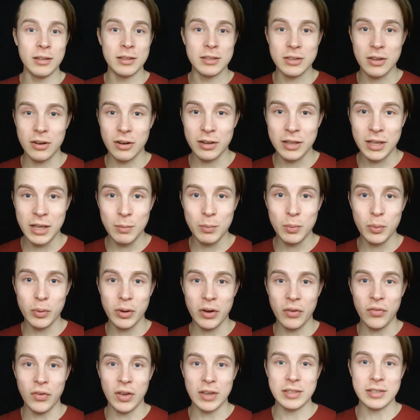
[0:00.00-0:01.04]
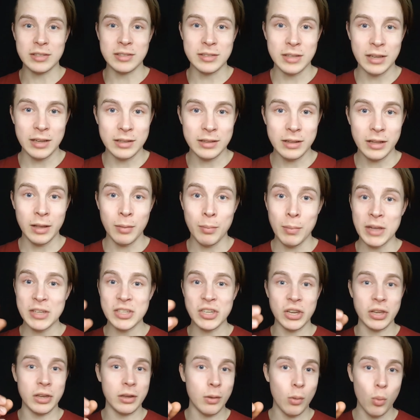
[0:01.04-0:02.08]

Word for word: gonna keep you in a fasted state like magic.